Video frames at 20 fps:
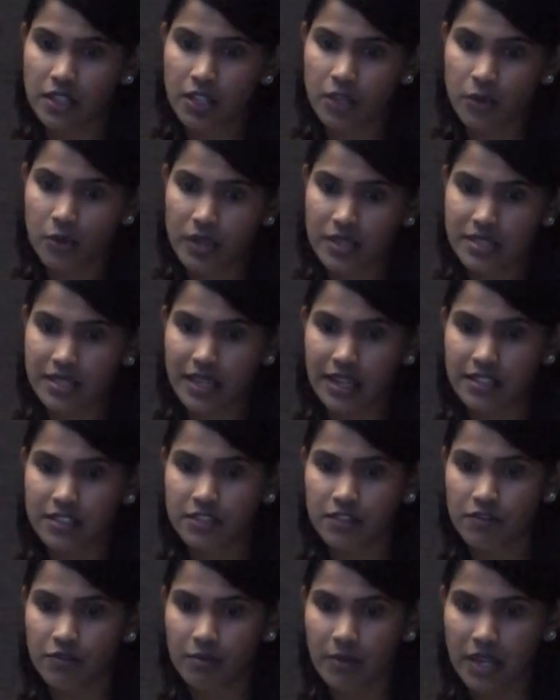
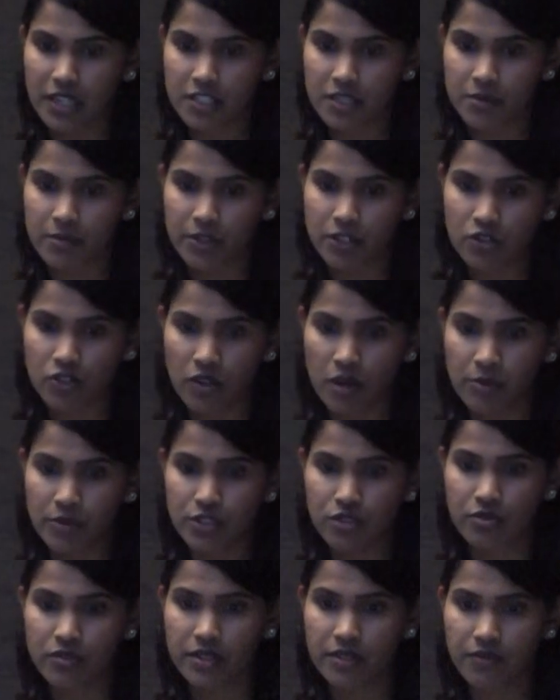Q-exactive mass
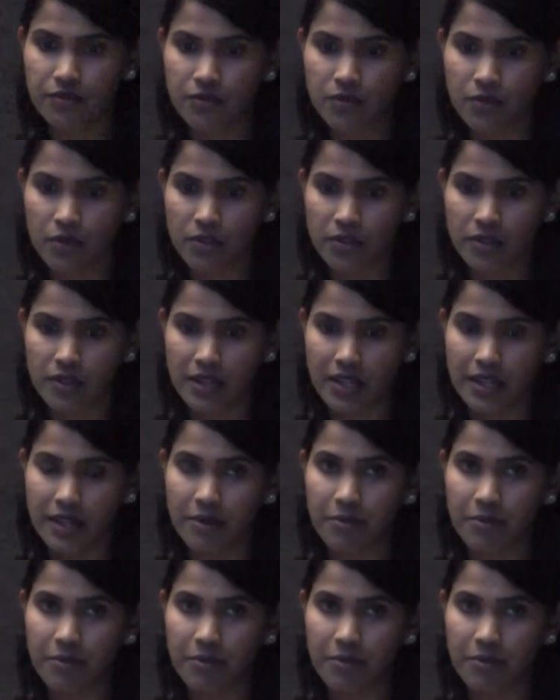spectrometry for